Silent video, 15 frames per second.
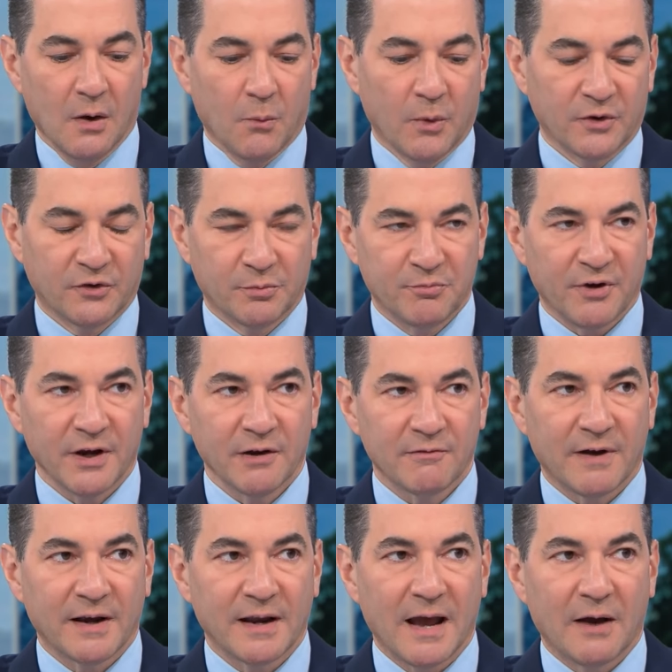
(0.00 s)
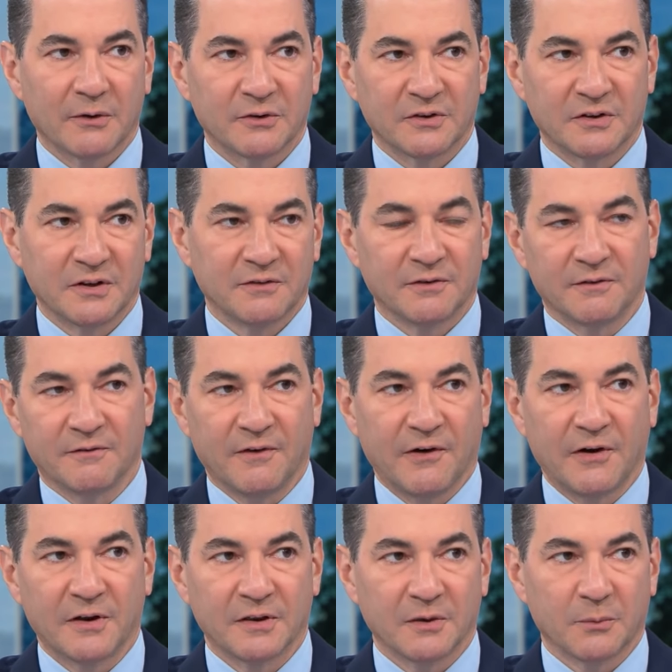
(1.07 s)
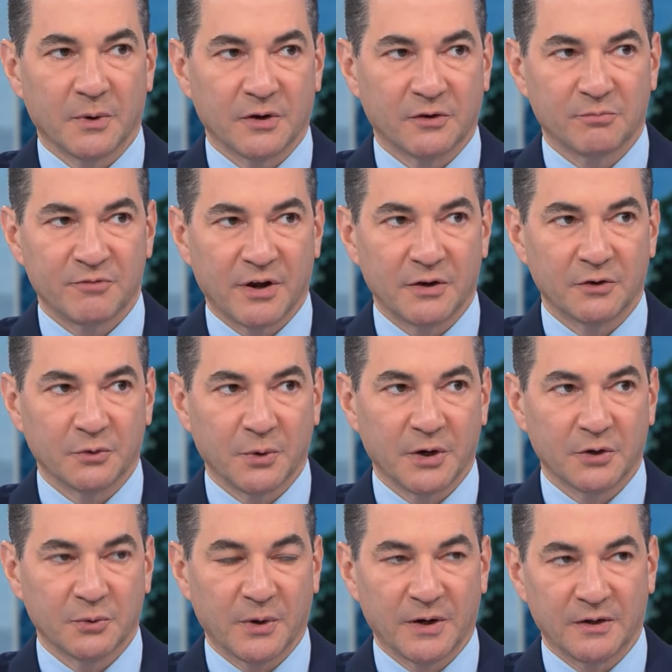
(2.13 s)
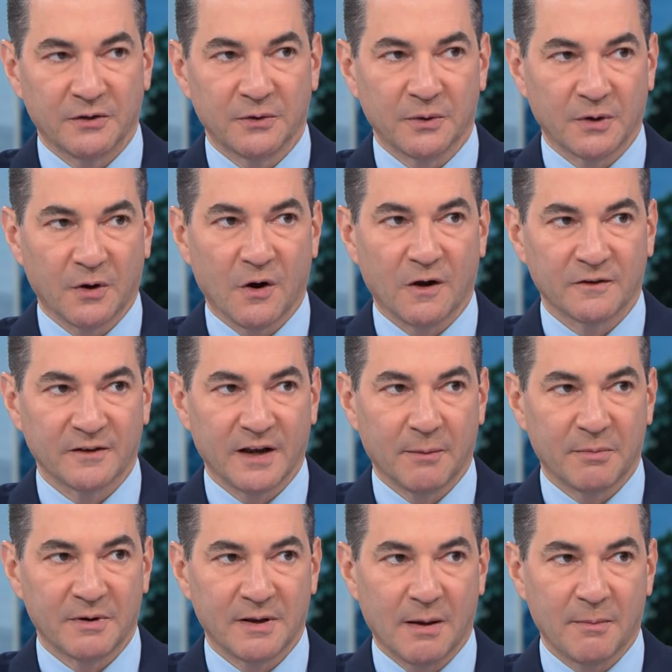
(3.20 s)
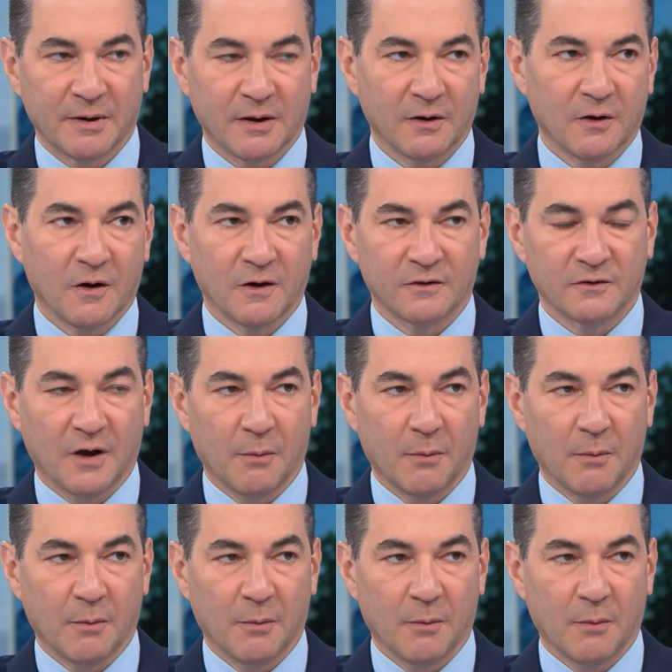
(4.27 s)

What's spreading right now is a different variant than what spread in 2022 and caused that epidemic and caused